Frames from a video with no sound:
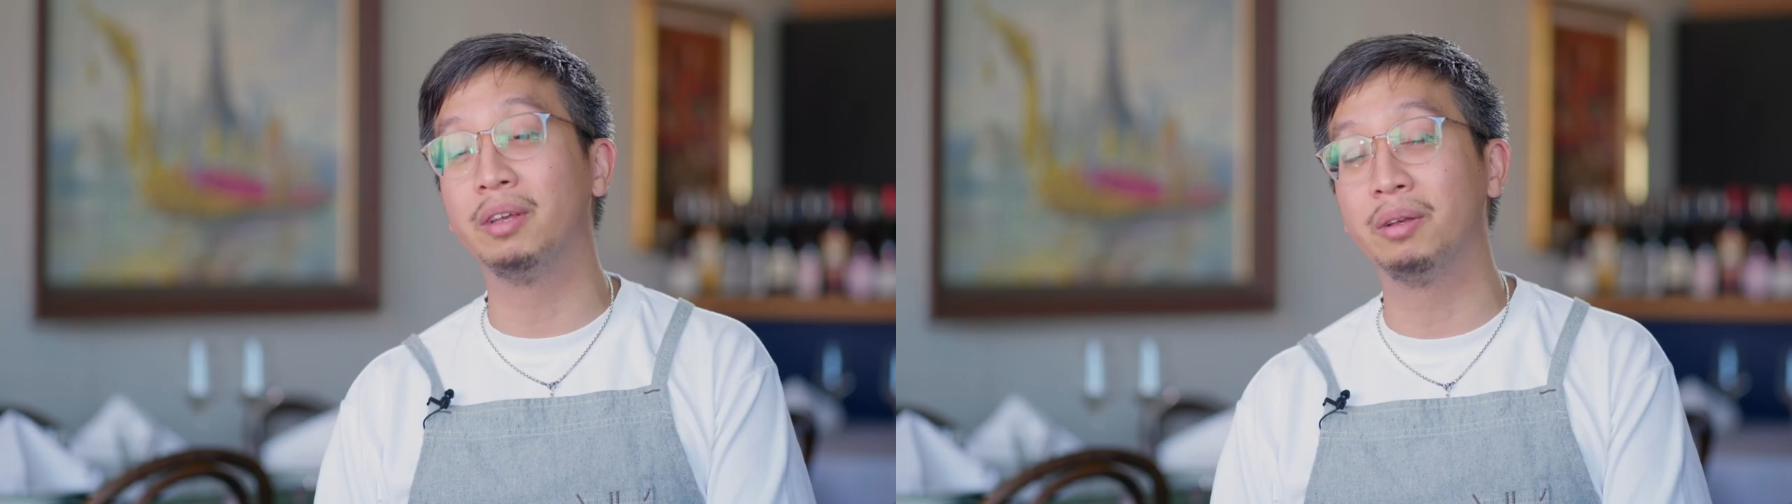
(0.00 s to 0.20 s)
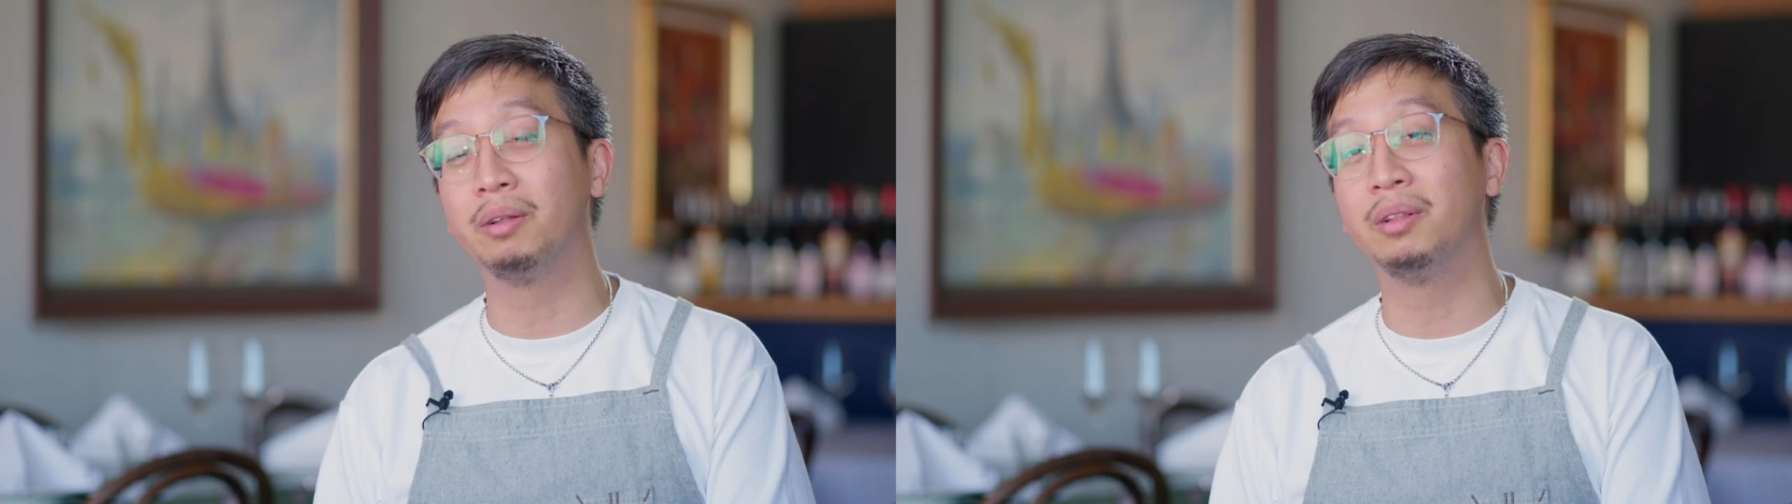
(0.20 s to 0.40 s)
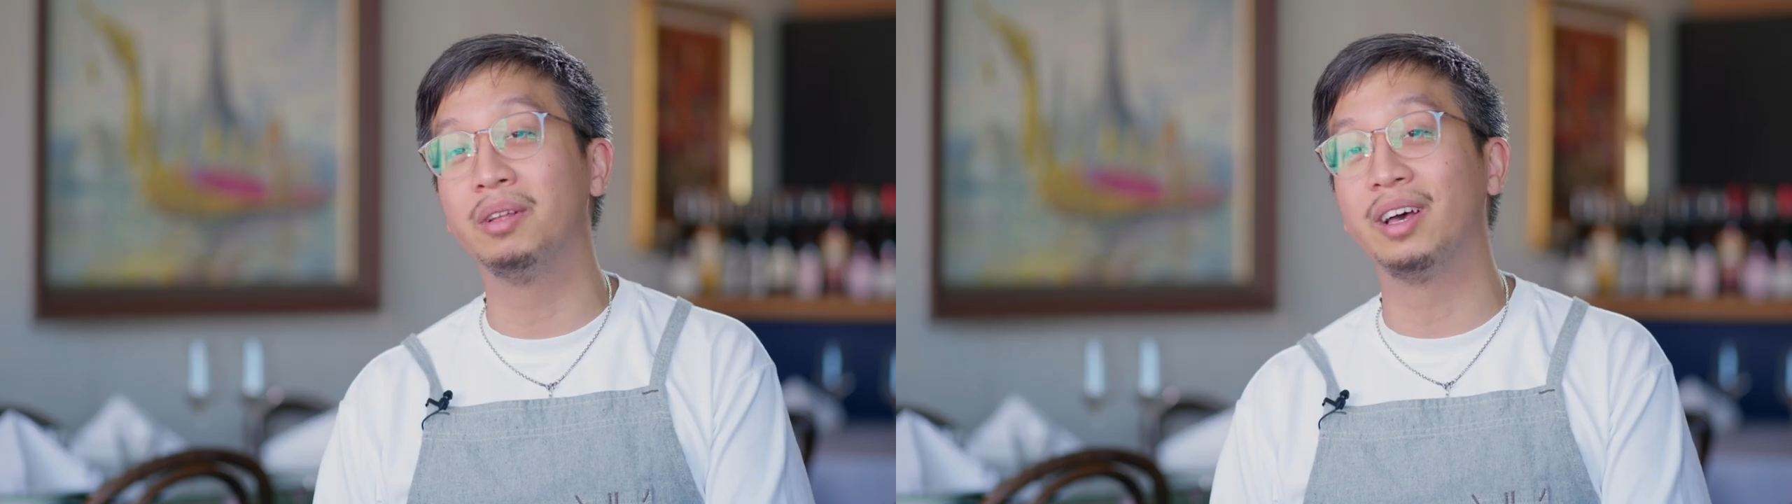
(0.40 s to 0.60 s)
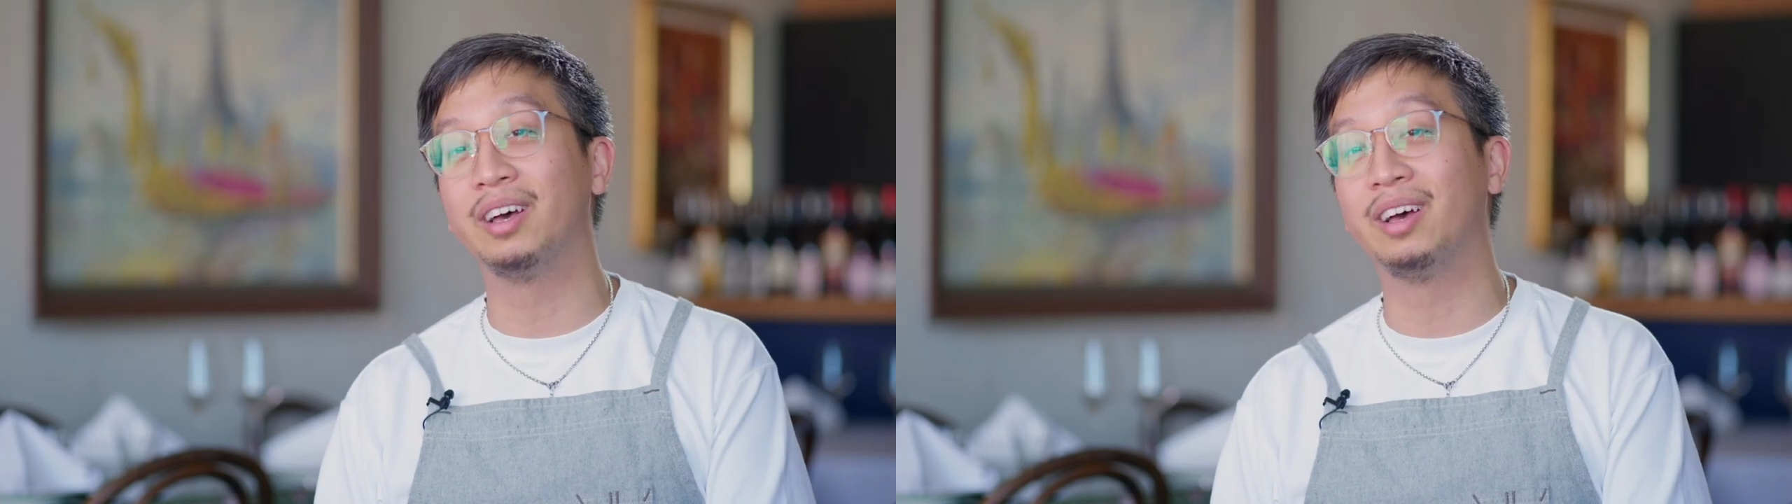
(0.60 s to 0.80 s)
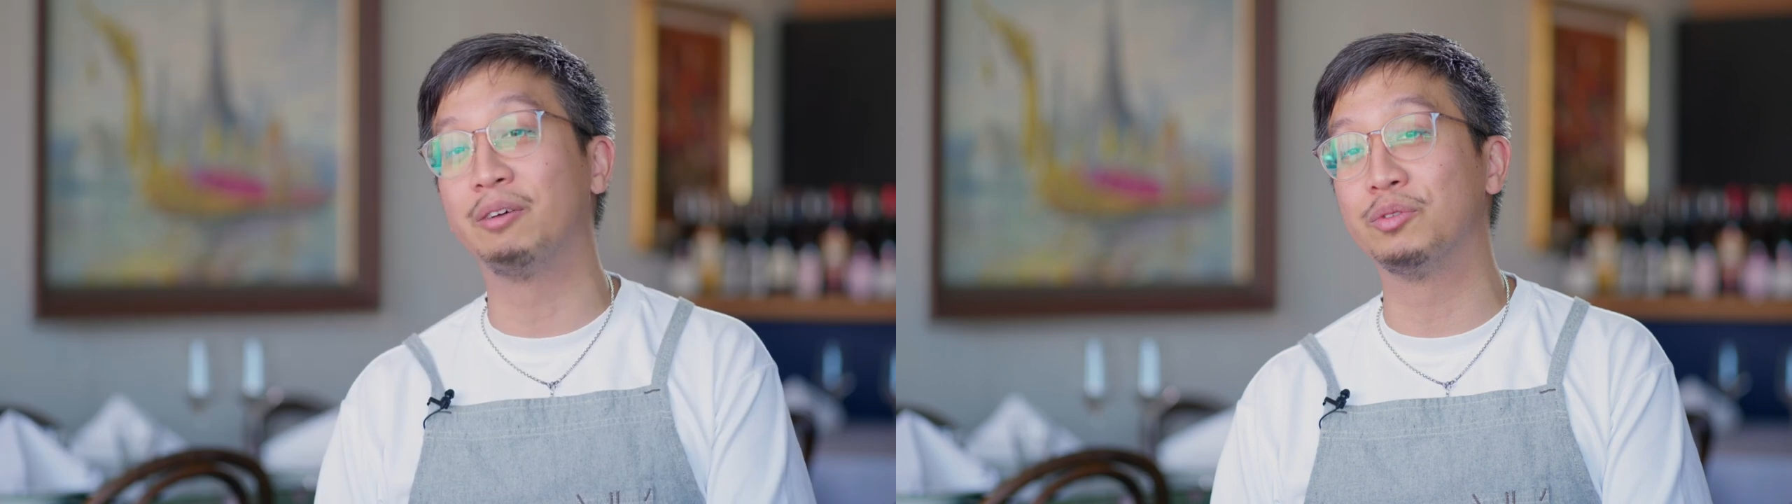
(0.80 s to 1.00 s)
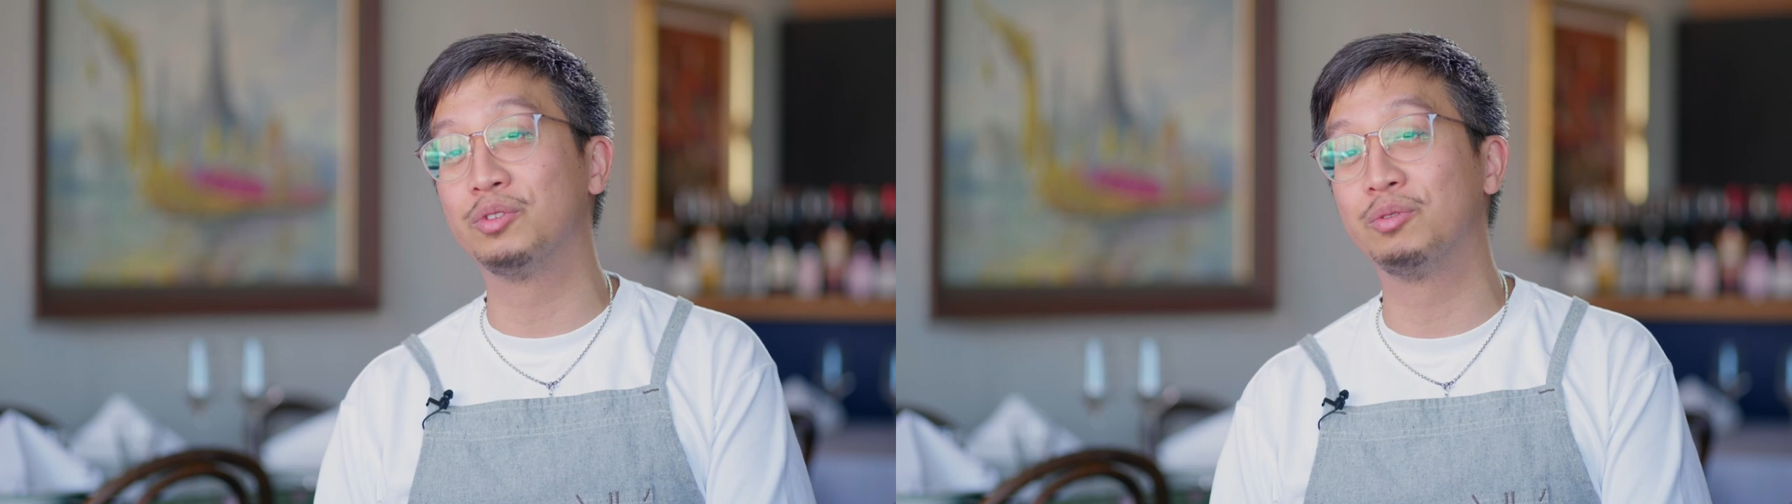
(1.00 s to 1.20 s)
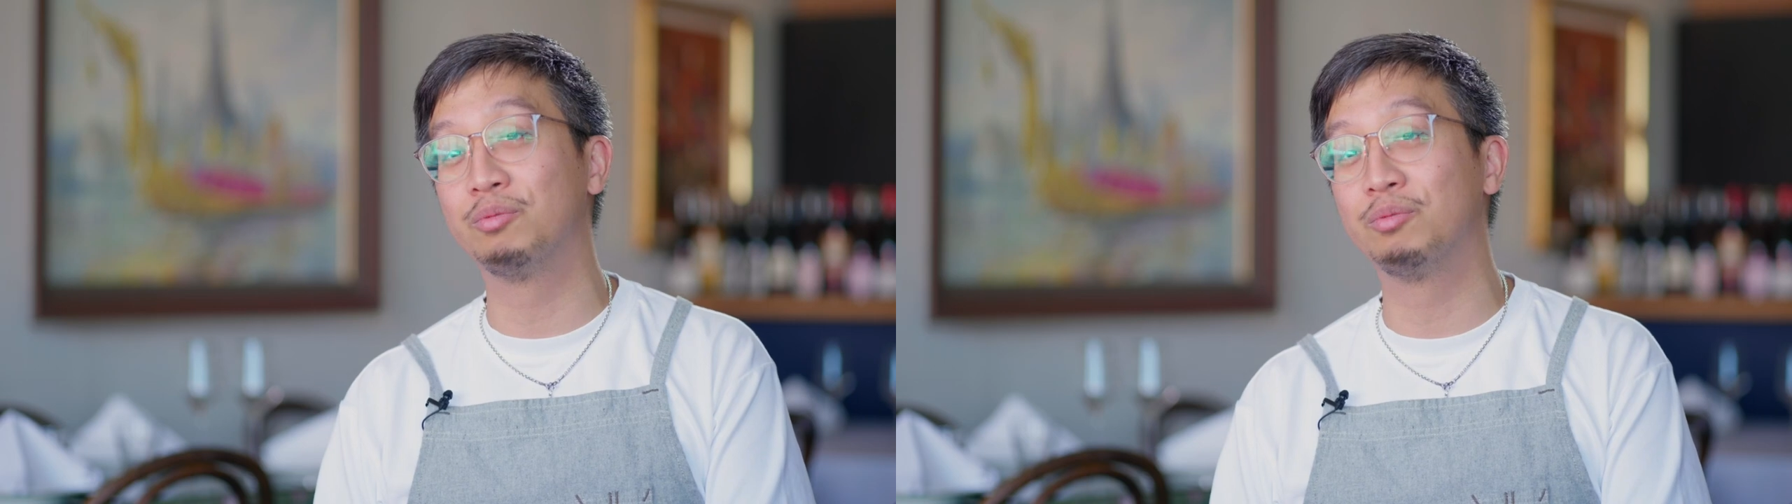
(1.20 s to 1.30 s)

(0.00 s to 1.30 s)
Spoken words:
ill, I was